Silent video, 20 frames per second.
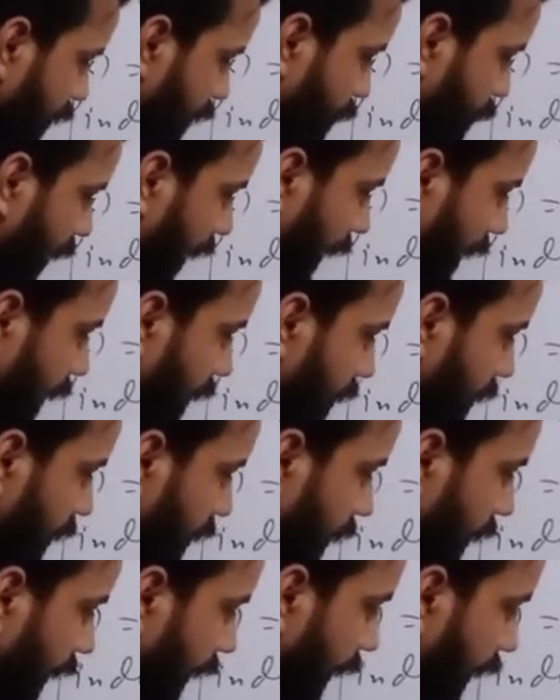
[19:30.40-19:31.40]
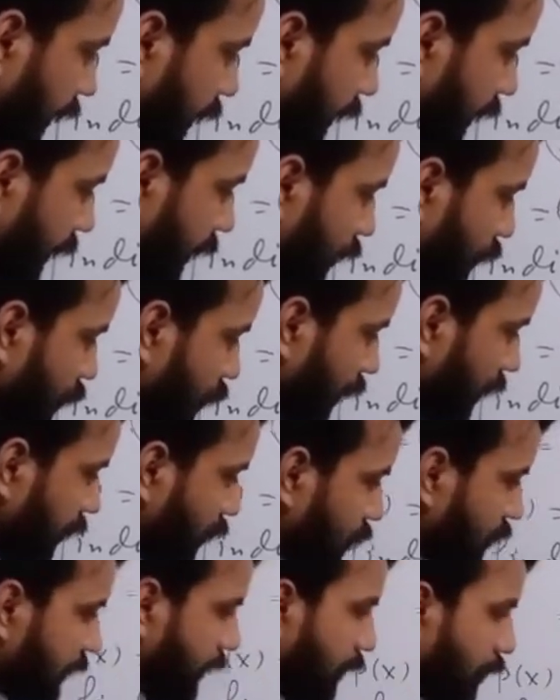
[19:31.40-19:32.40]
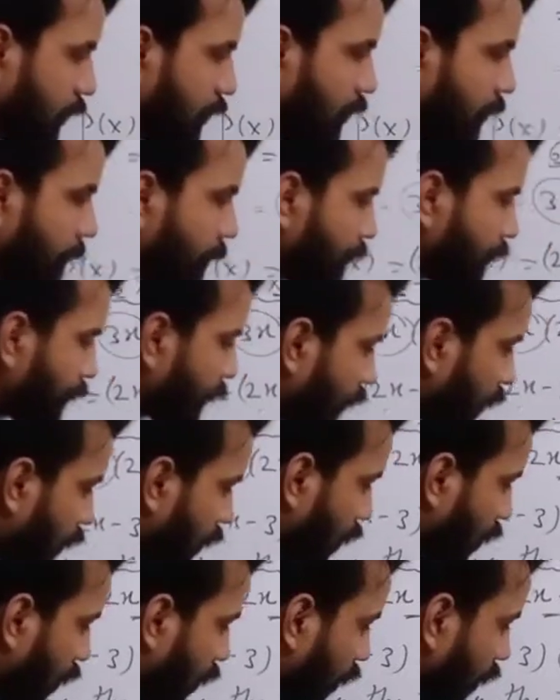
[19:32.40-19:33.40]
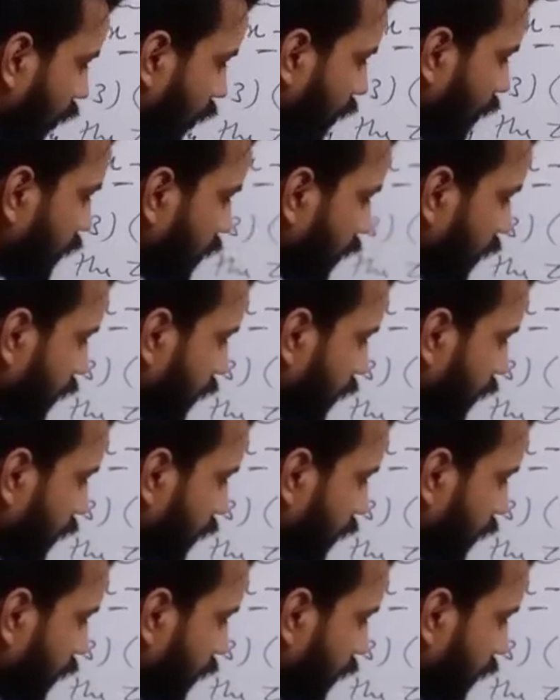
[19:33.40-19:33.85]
minus 3 equal to 0 or